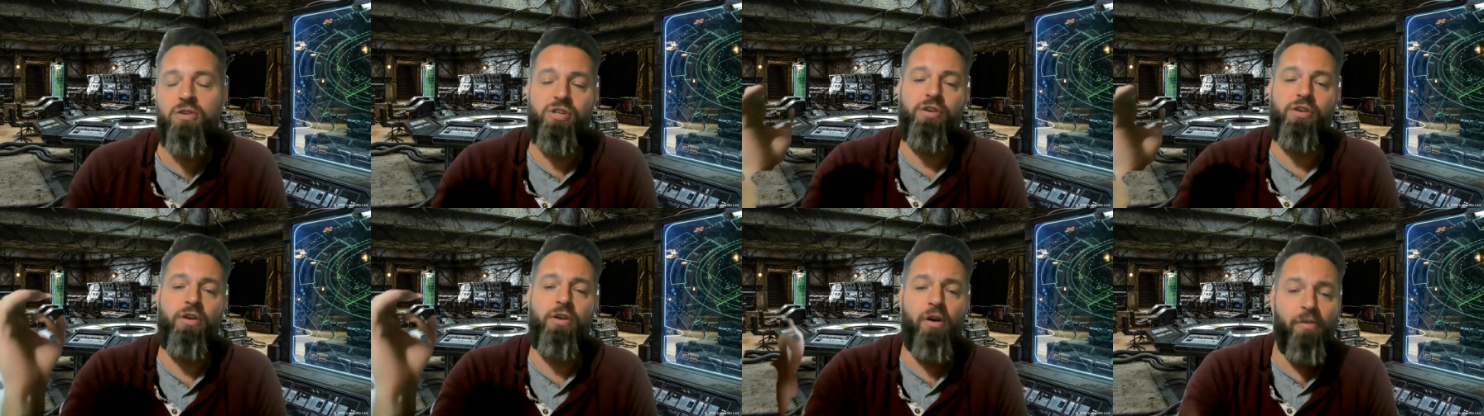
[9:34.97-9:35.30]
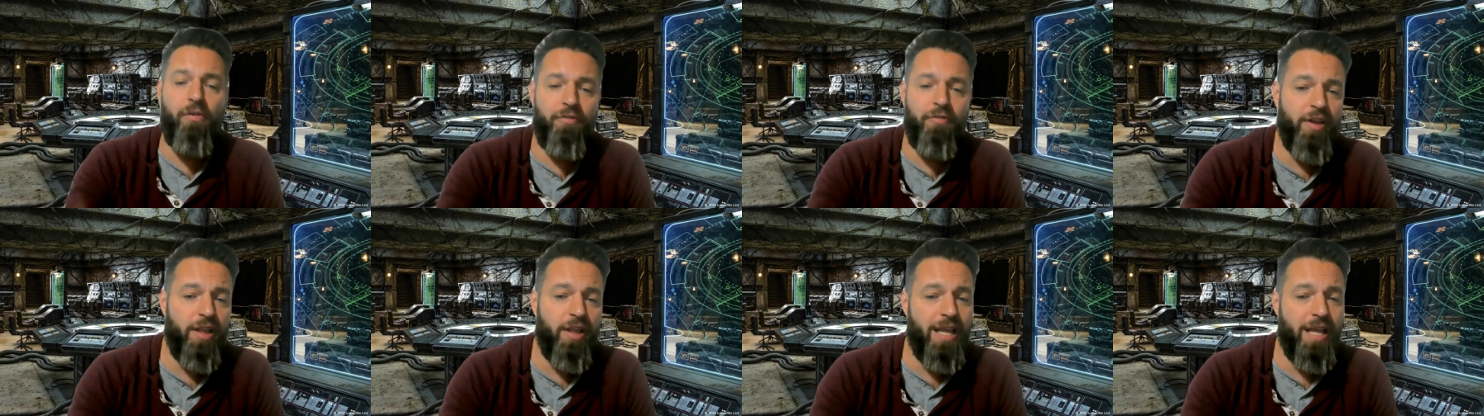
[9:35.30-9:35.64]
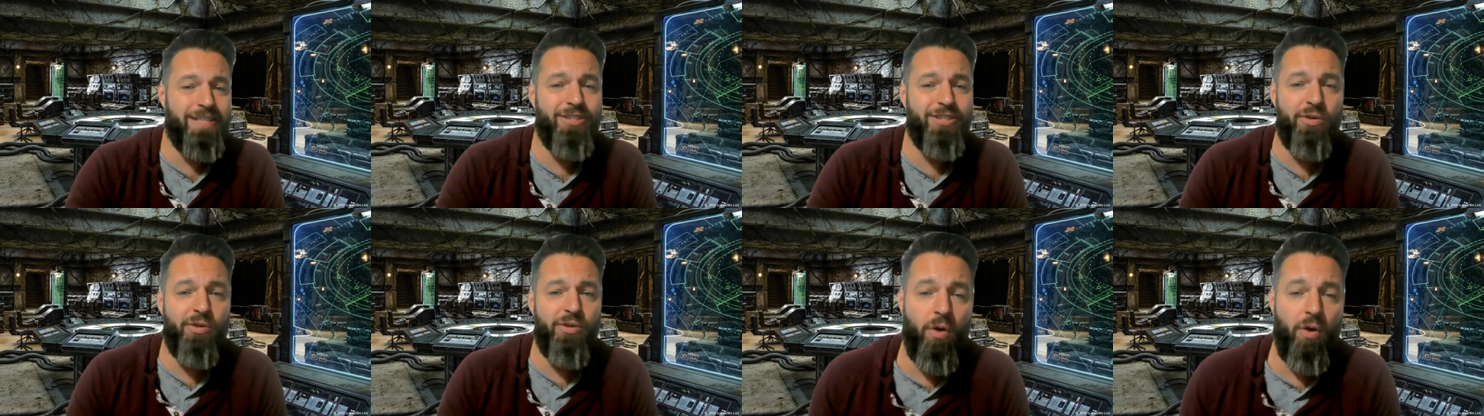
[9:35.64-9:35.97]
and you don't feel like
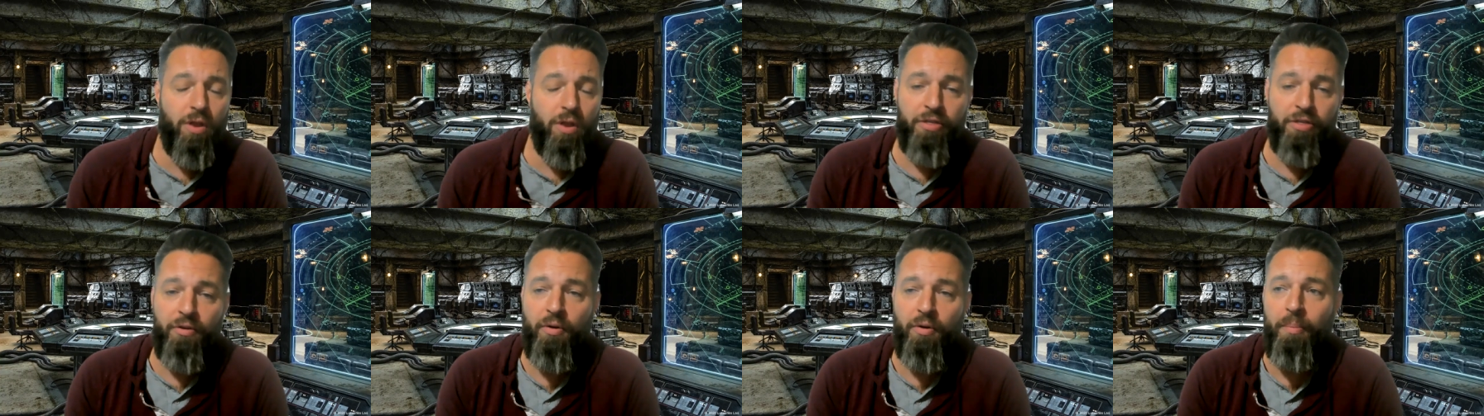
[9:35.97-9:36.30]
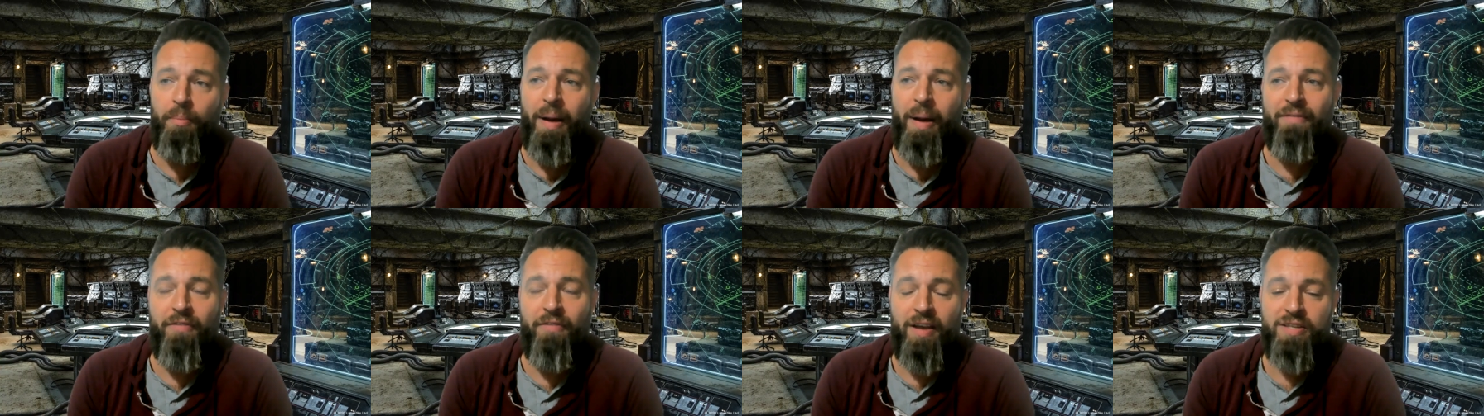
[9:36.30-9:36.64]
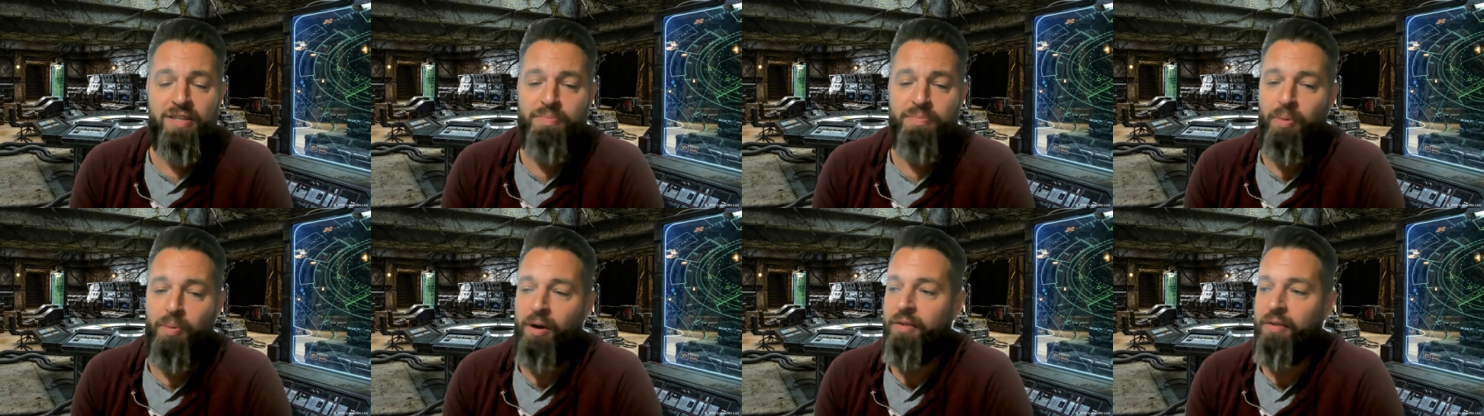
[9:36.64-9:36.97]
scrolling through my
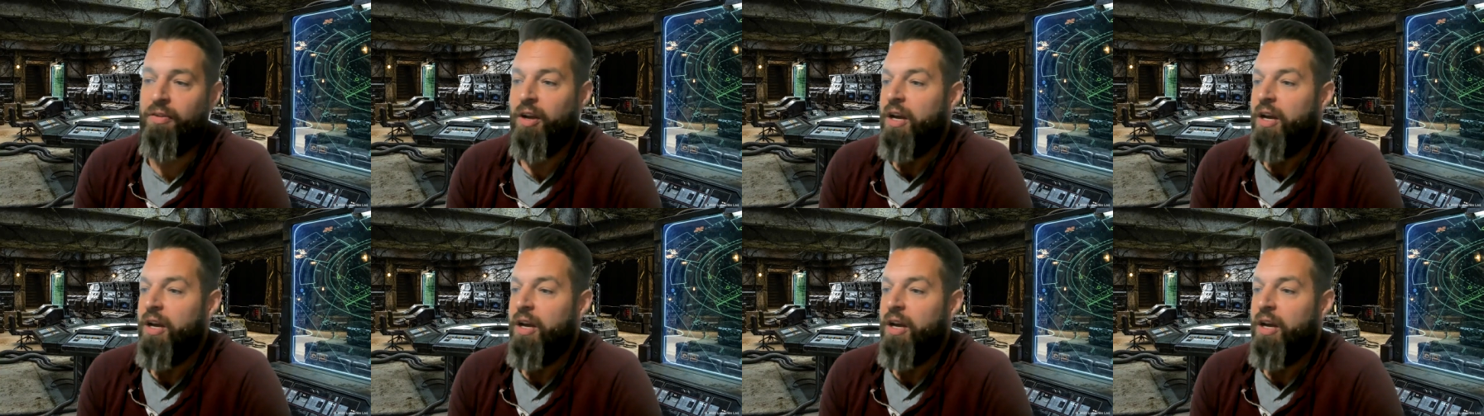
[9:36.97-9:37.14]
Facebook